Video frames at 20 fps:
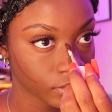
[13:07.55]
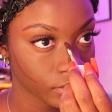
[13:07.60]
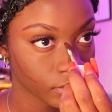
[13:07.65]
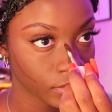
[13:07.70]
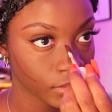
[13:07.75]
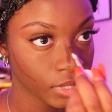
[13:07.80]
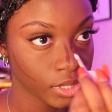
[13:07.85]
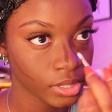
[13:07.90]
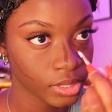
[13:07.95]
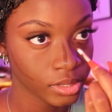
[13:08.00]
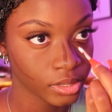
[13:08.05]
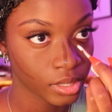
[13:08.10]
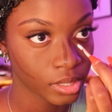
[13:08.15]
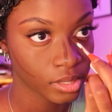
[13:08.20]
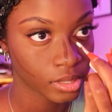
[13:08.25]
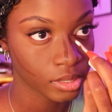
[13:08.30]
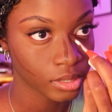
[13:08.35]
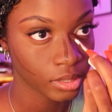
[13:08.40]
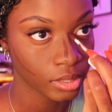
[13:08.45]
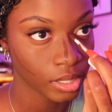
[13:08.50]
This, not
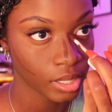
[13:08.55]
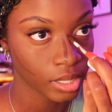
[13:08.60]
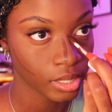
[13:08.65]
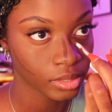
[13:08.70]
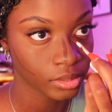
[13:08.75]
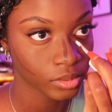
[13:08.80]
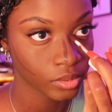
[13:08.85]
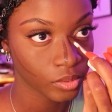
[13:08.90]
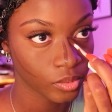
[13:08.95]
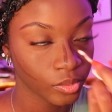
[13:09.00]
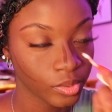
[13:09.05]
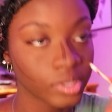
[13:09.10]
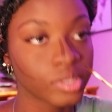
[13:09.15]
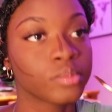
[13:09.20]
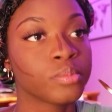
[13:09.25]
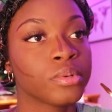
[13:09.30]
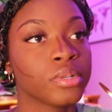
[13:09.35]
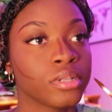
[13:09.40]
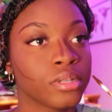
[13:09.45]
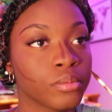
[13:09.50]
gonna lie, has always
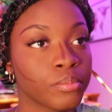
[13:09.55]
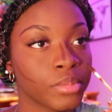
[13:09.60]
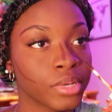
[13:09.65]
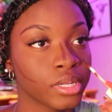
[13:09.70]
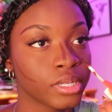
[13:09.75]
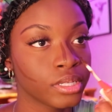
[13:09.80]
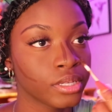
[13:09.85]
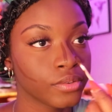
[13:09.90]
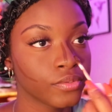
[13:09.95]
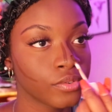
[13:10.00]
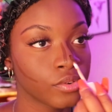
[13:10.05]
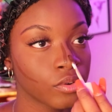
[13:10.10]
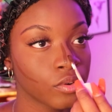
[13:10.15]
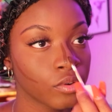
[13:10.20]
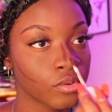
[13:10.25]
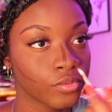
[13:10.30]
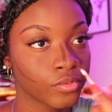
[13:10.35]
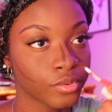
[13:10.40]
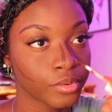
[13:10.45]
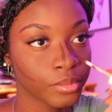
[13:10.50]
been a bit
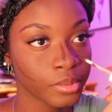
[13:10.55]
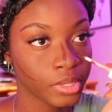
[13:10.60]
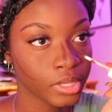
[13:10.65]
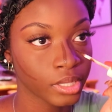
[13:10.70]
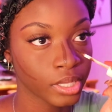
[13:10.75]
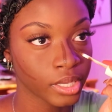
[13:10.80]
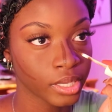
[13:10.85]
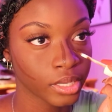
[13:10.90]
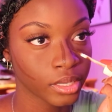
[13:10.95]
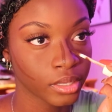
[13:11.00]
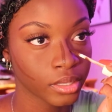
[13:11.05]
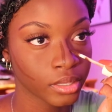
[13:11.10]
difficult for me, like